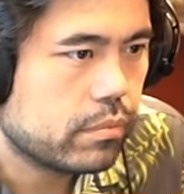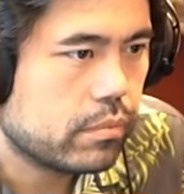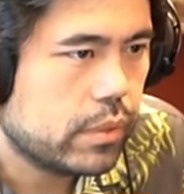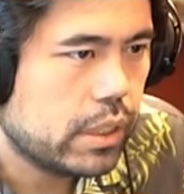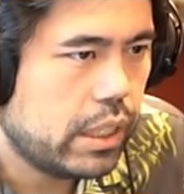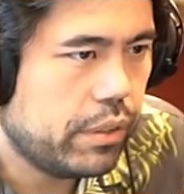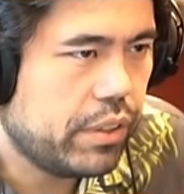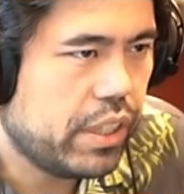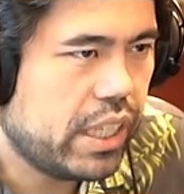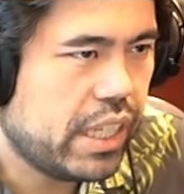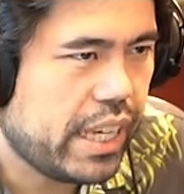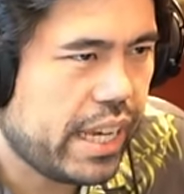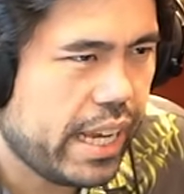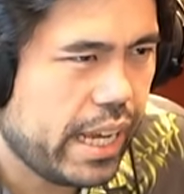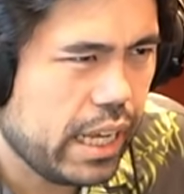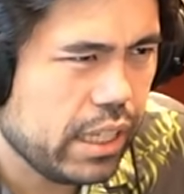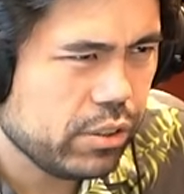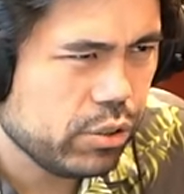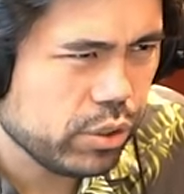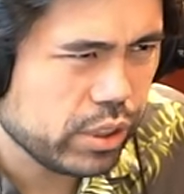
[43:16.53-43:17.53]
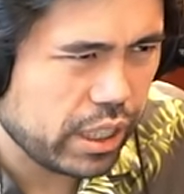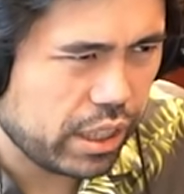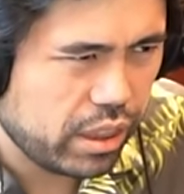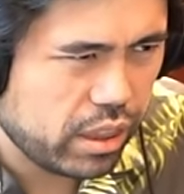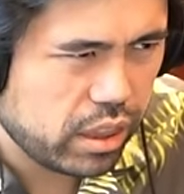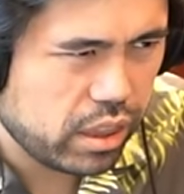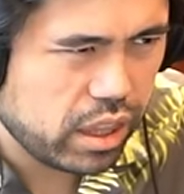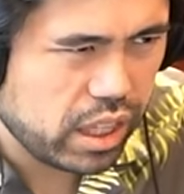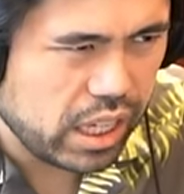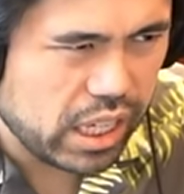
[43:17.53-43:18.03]
if he castles I
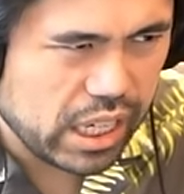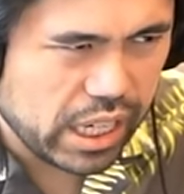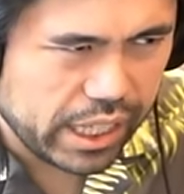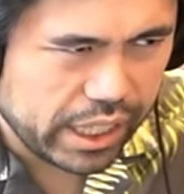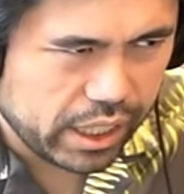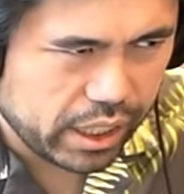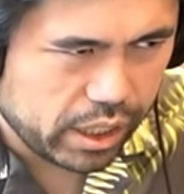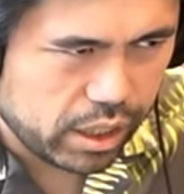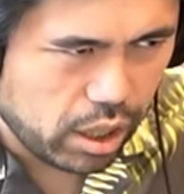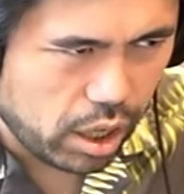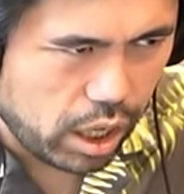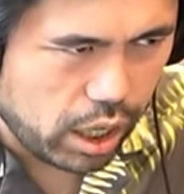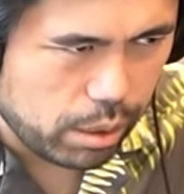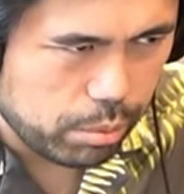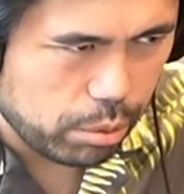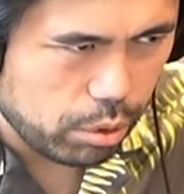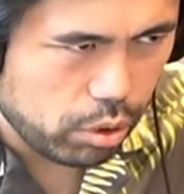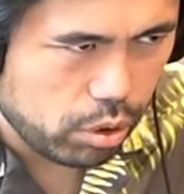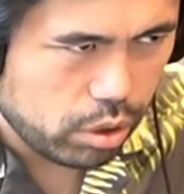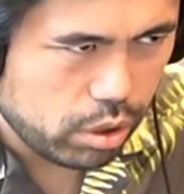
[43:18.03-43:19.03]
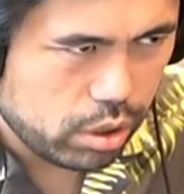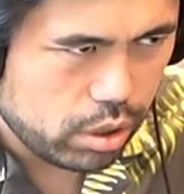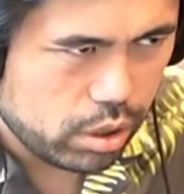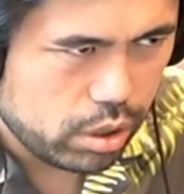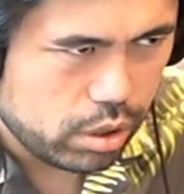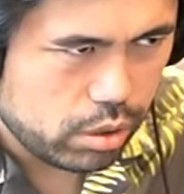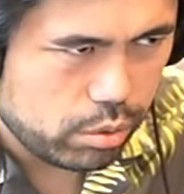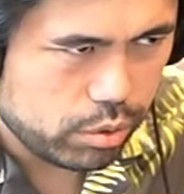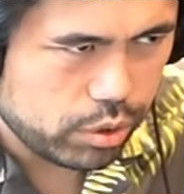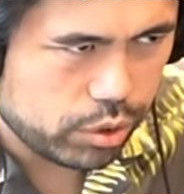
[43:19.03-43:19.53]
think I can gobble
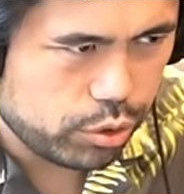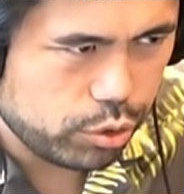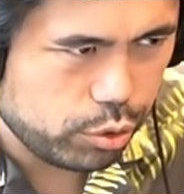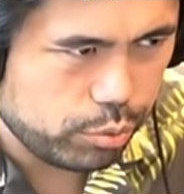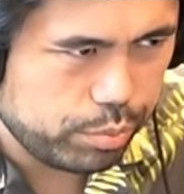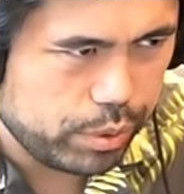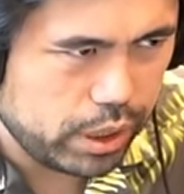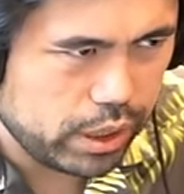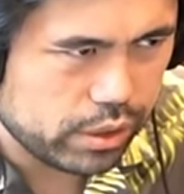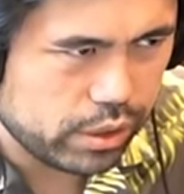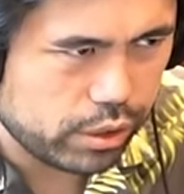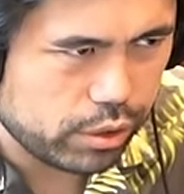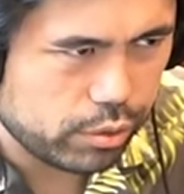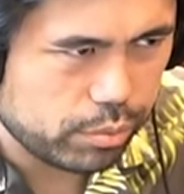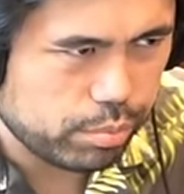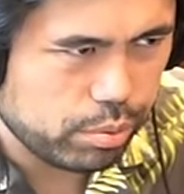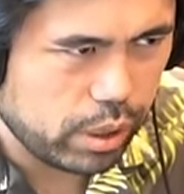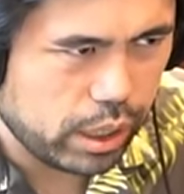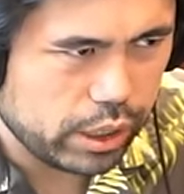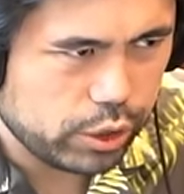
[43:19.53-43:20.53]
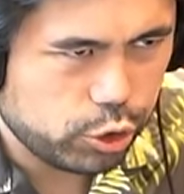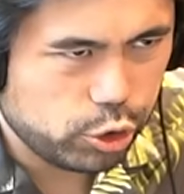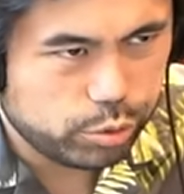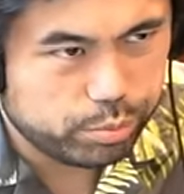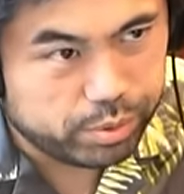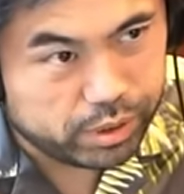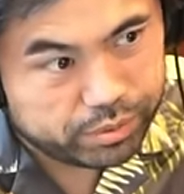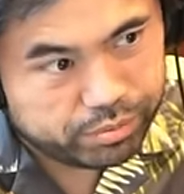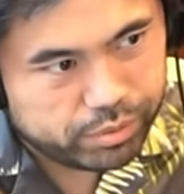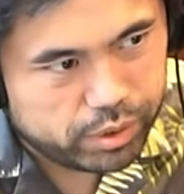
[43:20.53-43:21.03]
with the two B's under pressure
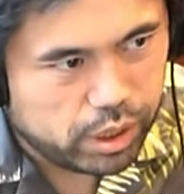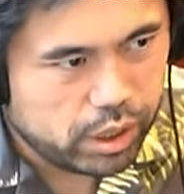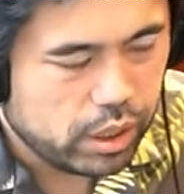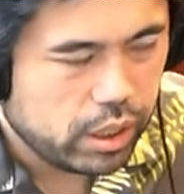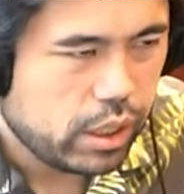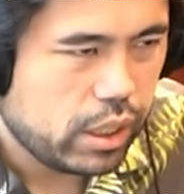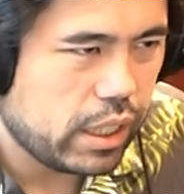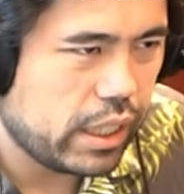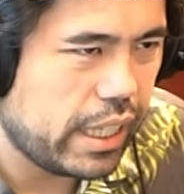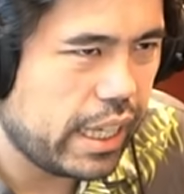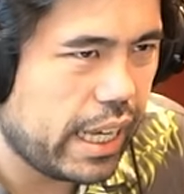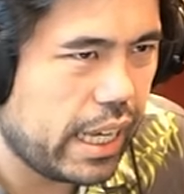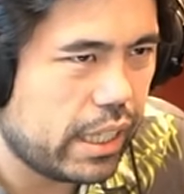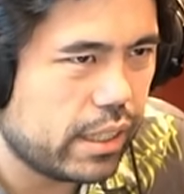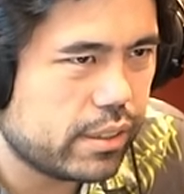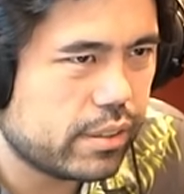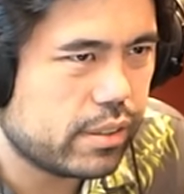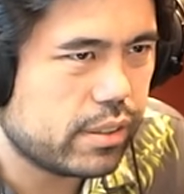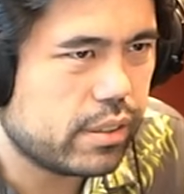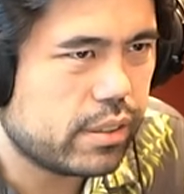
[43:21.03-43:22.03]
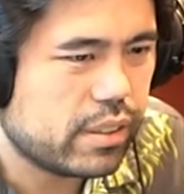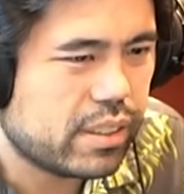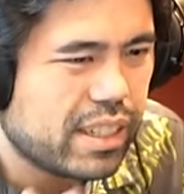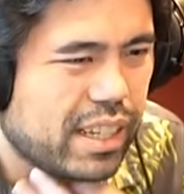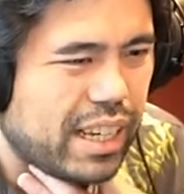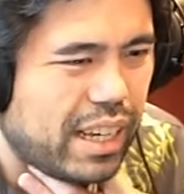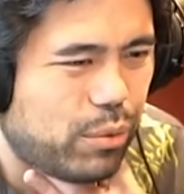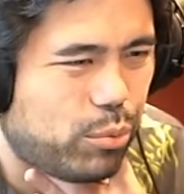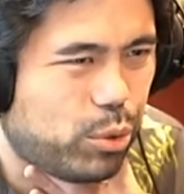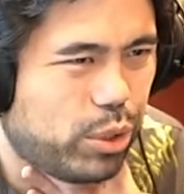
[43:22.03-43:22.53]
but again it's
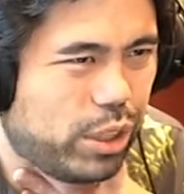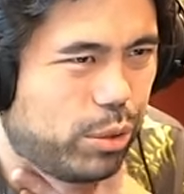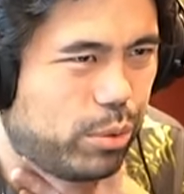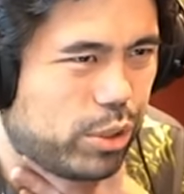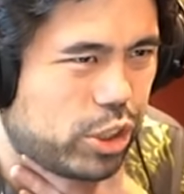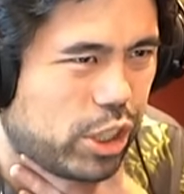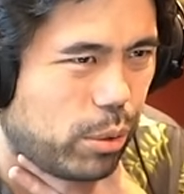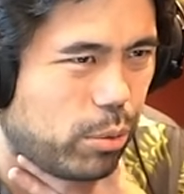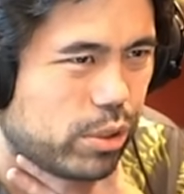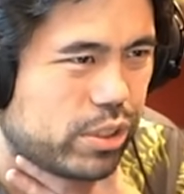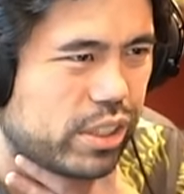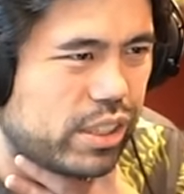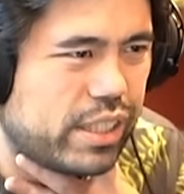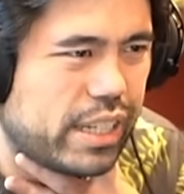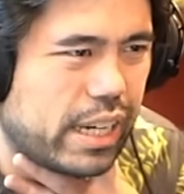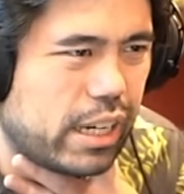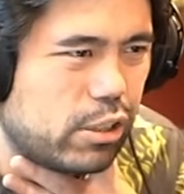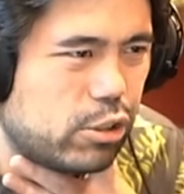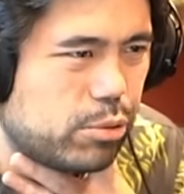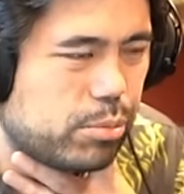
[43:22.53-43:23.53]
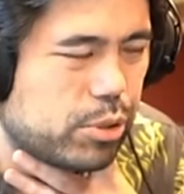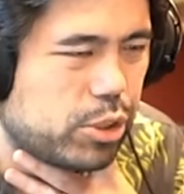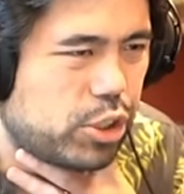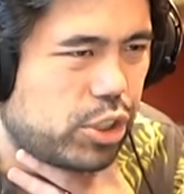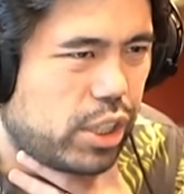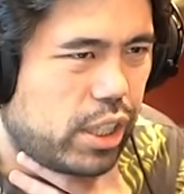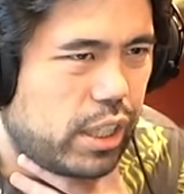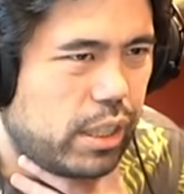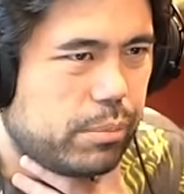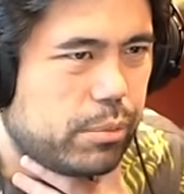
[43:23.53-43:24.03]
I really wish I wasn't down so much
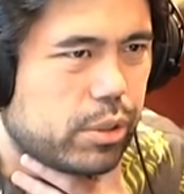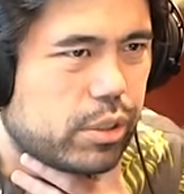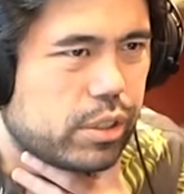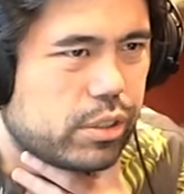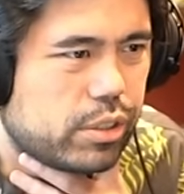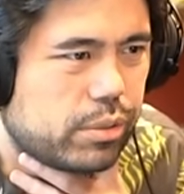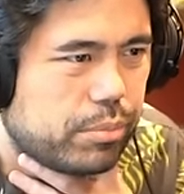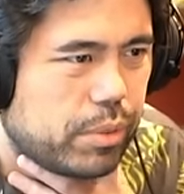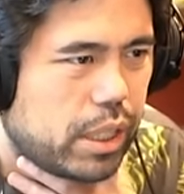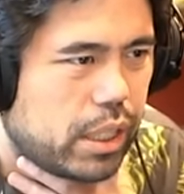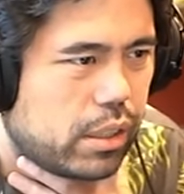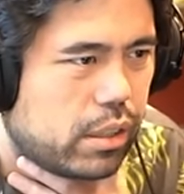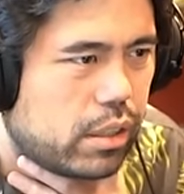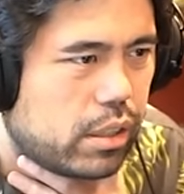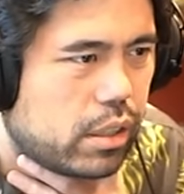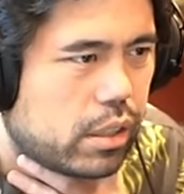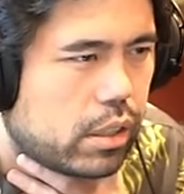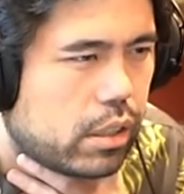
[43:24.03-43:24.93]
time here that's the main thing